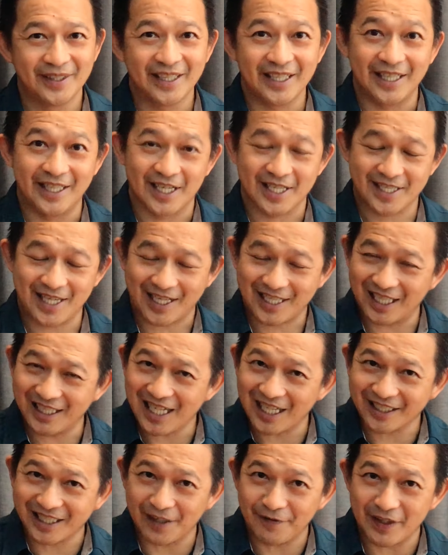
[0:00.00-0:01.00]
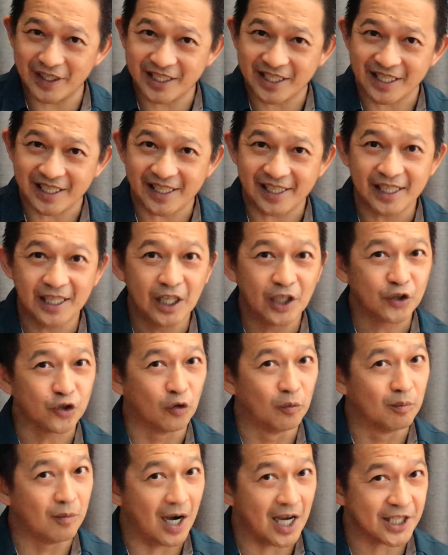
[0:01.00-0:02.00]
In a second activity, to
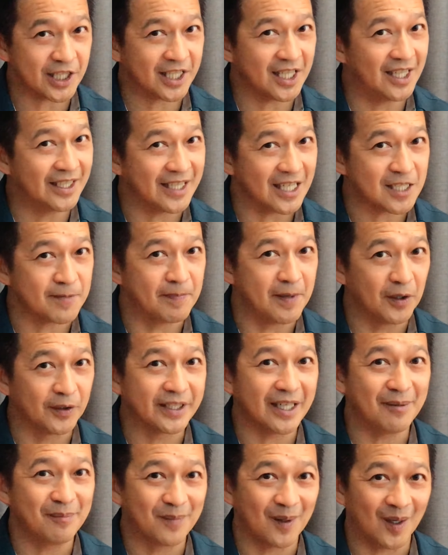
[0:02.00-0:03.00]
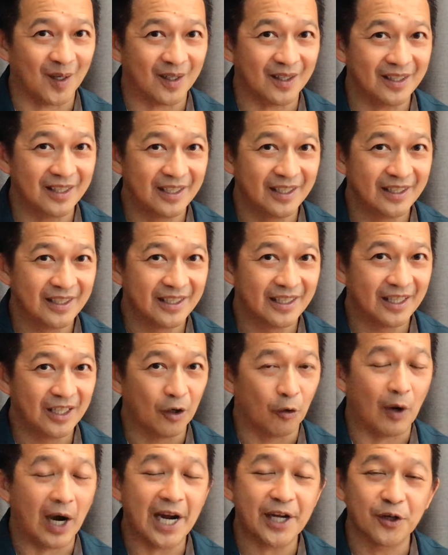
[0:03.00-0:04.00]
master this building block,
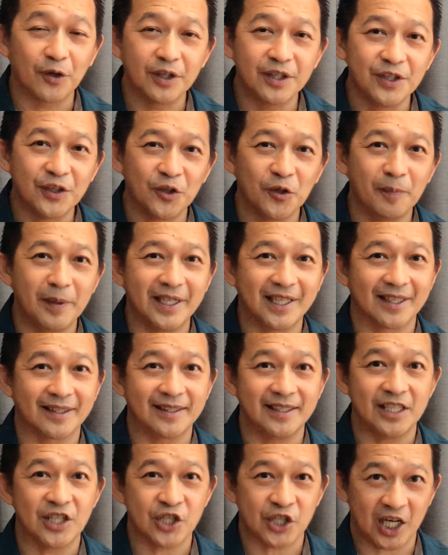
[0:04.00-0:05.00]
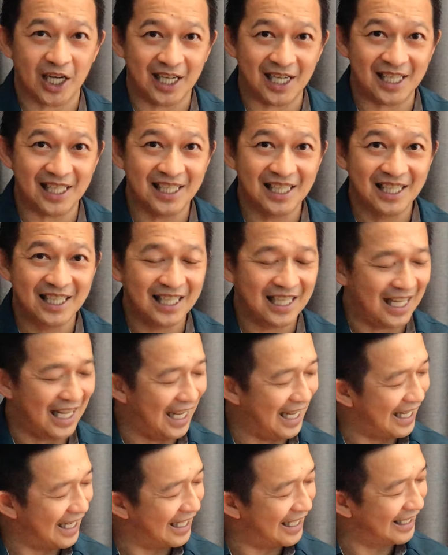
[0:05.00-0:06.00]
why don't you be the teacher
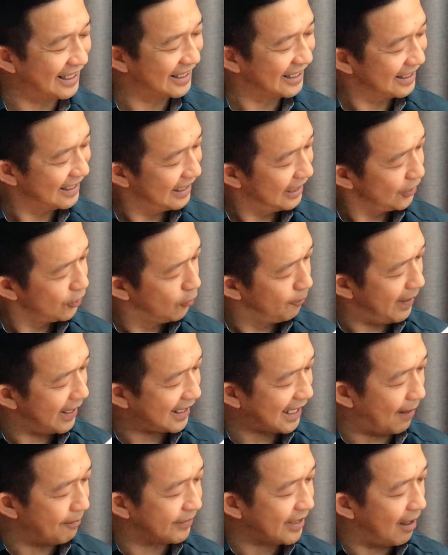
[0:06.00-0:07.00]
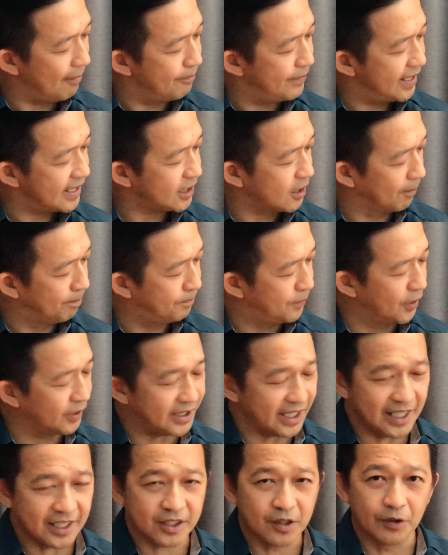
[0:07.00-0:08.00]
and you make up numbers to put
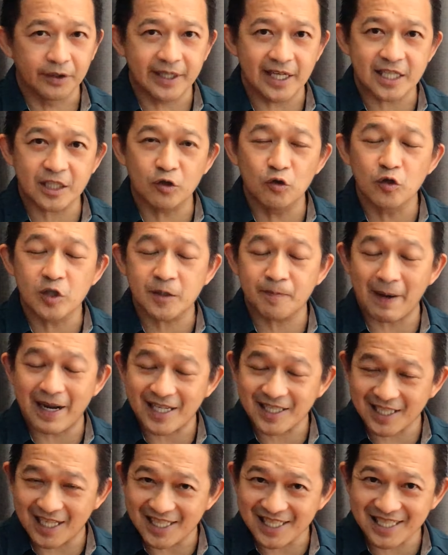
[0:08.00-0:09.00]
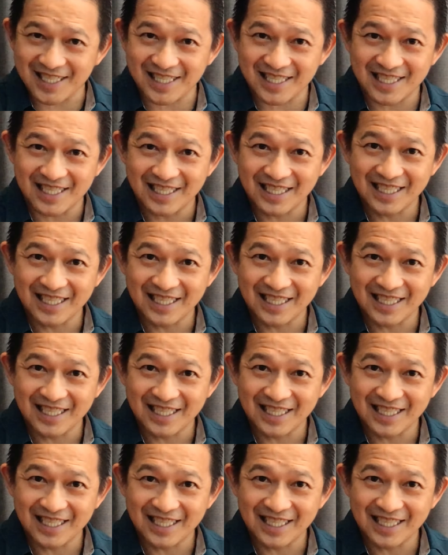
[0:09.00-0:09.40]
into these two spaces